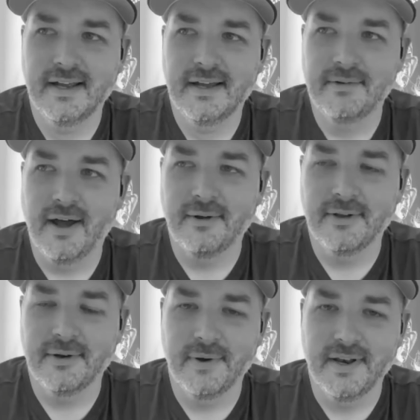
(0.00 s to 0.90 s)
Yeah. Not
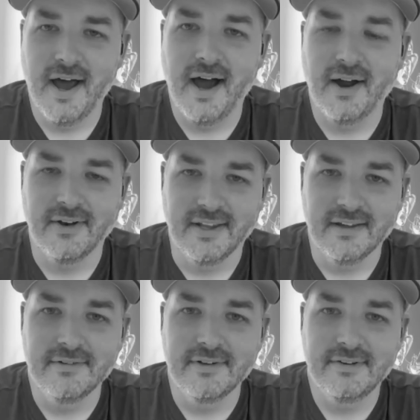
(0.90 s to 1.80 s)
only are we not going to
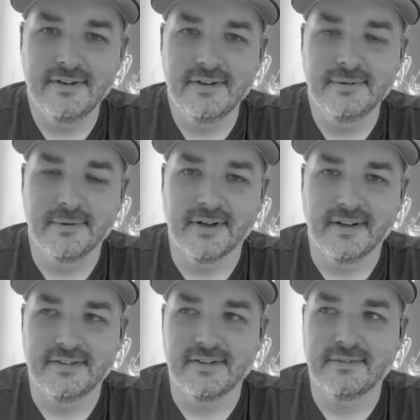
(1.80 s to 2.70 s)
give it to you, we're going
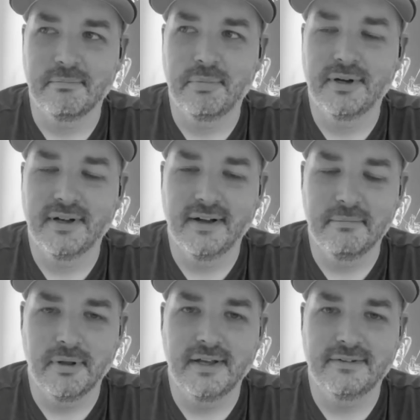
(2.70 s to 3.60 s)
to just put a
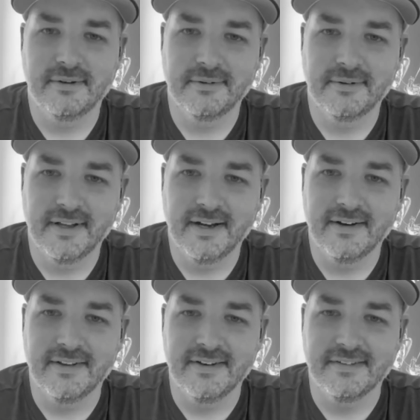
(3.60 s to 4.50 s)
placeholder
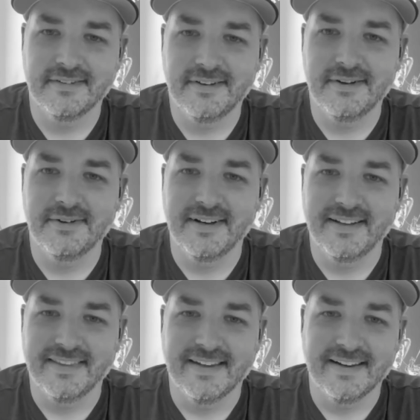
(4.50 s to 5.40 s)
there that doesn't do
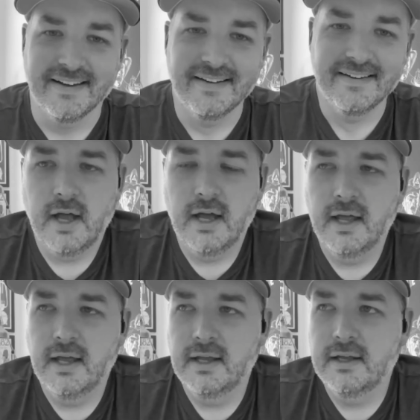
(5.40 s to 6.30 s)
anything.
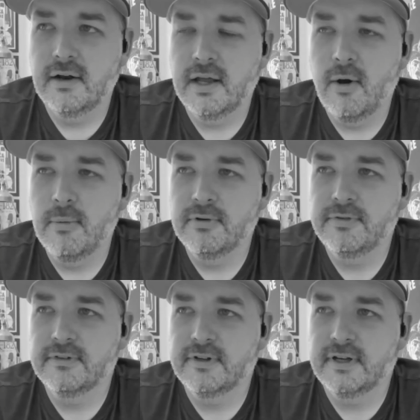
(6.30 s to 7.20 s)
It almost
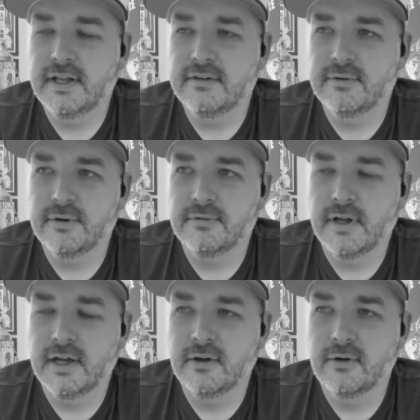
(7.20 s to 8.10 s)
feels like they sort of
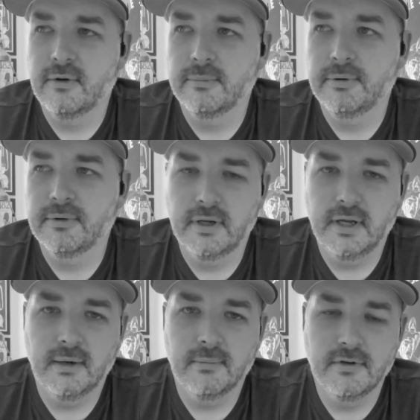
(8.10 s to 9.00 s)
like crippled the
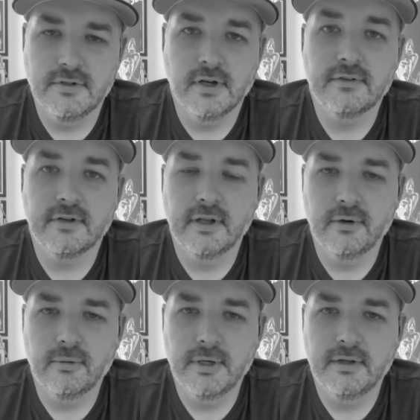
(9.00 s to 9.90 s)
camera just a
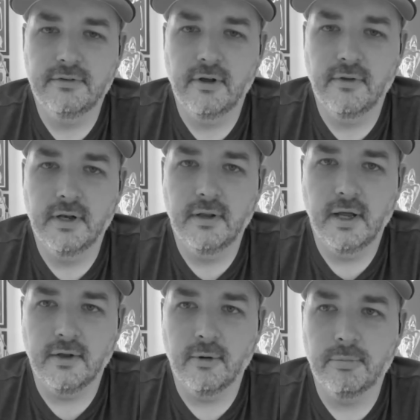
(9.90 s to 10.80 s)
little bit so that
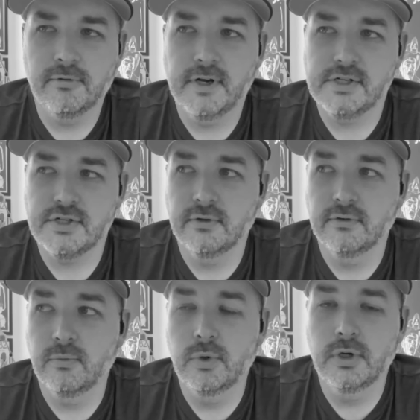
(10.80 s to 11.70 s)
like their
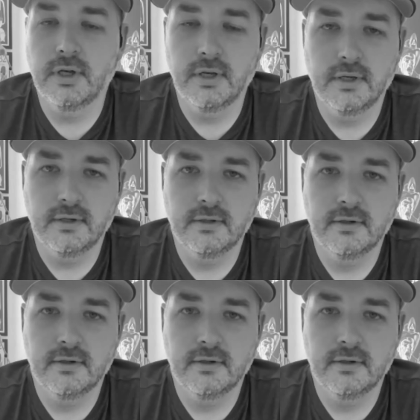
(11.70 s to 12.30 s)
professionals wouldn't